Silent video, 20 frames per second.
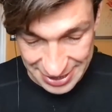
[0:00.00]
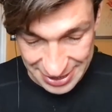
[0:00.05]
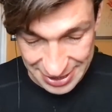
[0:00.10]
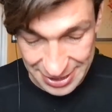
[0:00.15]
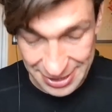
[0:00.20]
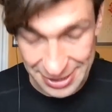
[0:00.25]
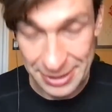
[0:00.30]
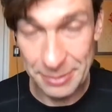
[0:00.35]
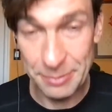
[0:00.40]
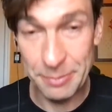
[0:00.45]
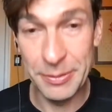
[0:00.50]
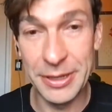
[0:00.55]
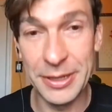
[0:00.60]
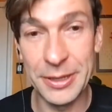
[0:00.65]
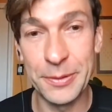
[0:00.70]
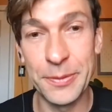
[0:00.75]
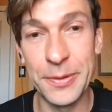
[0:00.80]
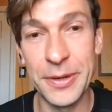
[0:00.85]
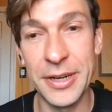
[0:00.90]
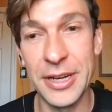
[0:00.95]

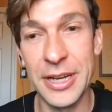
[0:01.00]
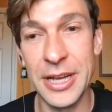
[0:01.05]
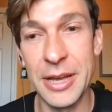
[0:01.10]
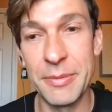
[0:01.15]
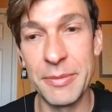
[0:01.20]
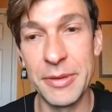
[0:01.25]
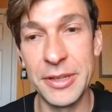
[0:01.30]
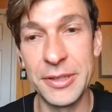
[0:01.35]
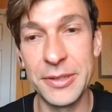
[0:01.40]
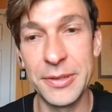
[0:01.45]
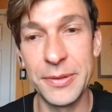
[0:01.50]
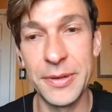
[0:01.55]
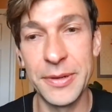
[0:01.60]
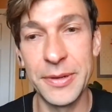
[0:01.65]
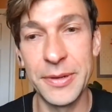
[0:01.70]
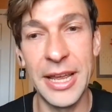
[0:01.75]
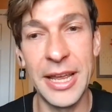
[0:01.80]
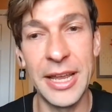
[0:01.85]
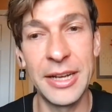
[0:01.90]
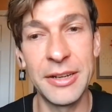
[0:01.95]
but we're coming to
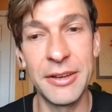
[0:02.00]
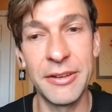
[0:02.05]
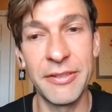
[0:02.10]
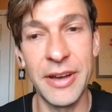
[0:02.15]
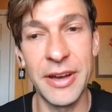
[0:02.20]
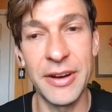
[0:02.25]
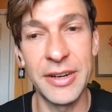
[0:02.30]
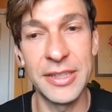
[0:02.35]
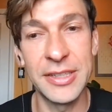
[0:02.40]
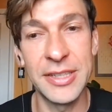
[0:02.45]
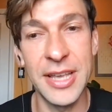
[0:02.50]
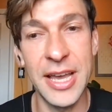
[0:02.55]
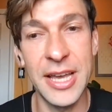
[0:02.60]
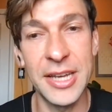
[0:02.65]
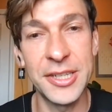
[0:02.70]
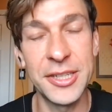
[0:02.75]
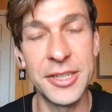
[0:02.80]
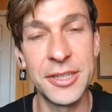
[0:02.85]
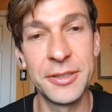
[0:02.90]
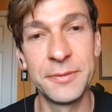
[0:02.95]
an end of our
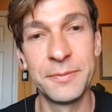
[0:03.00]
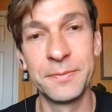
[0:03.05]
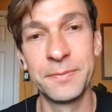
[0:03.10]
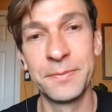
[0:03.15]
session.